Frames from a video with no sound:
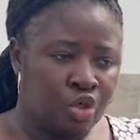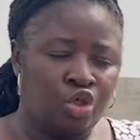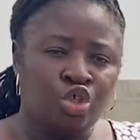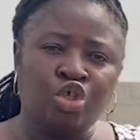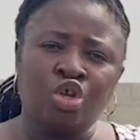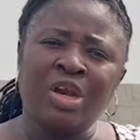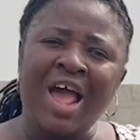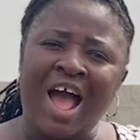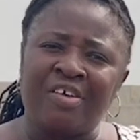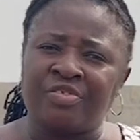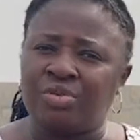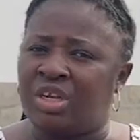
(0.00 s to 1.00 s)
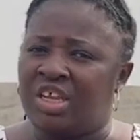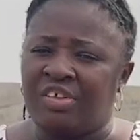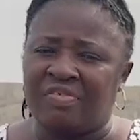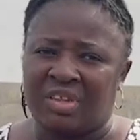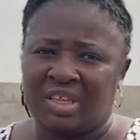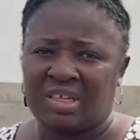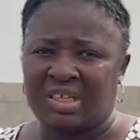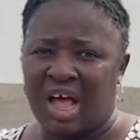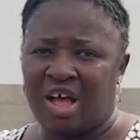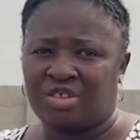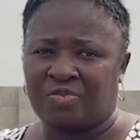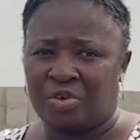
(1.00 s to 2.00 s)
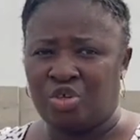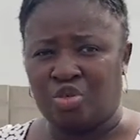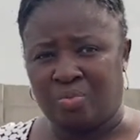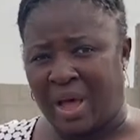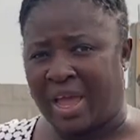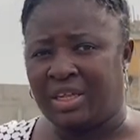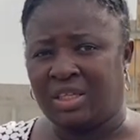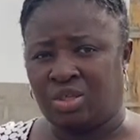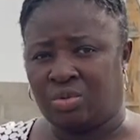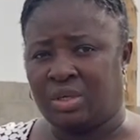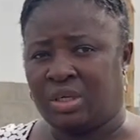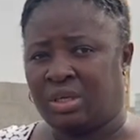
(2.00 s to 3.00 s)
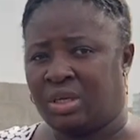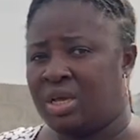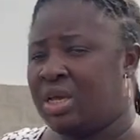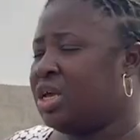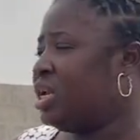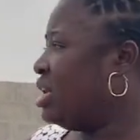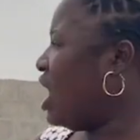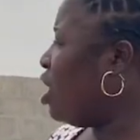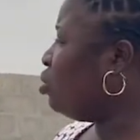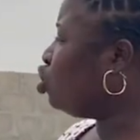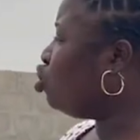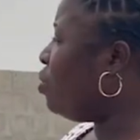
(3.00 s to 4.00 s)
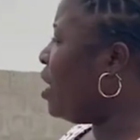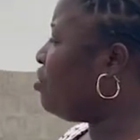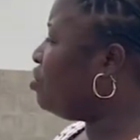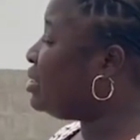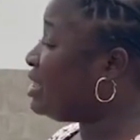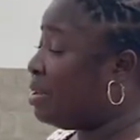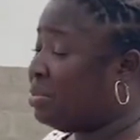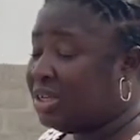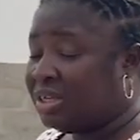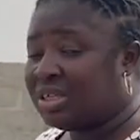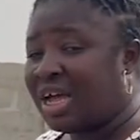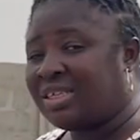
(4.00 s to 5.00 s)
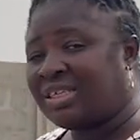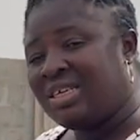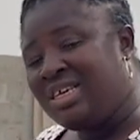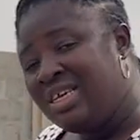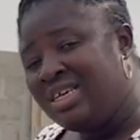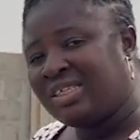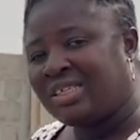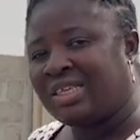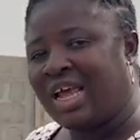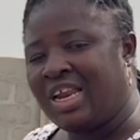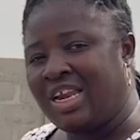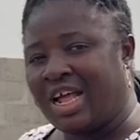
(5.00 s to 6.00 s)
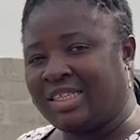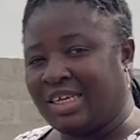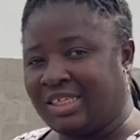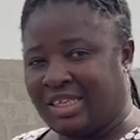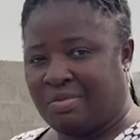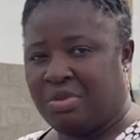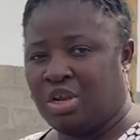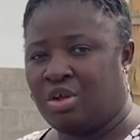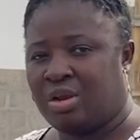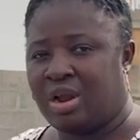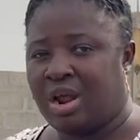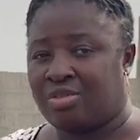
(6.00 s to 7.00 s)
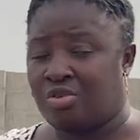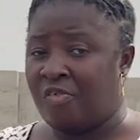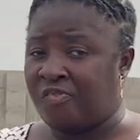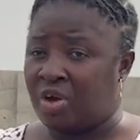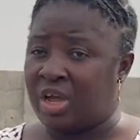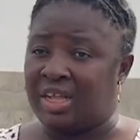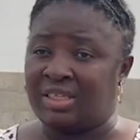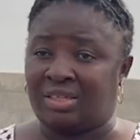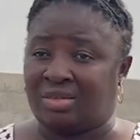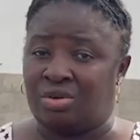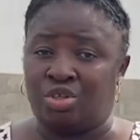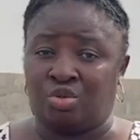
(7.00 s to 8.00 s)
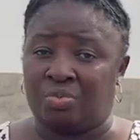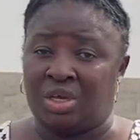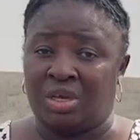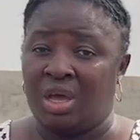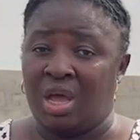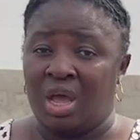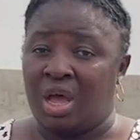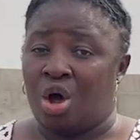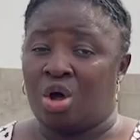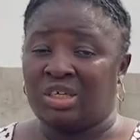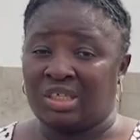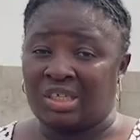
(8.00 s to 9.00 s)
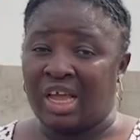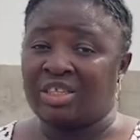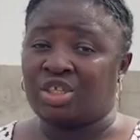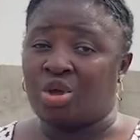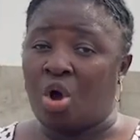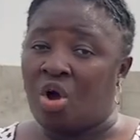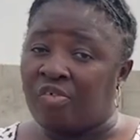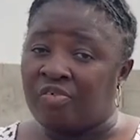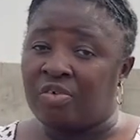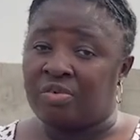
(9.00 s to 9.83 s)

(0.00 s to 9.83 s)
You don't have to live in this house for you to buy into it. Now, 2-bedroom semi-detached is selling at 13 million naira. Don't forget, it's going to be on the 10th of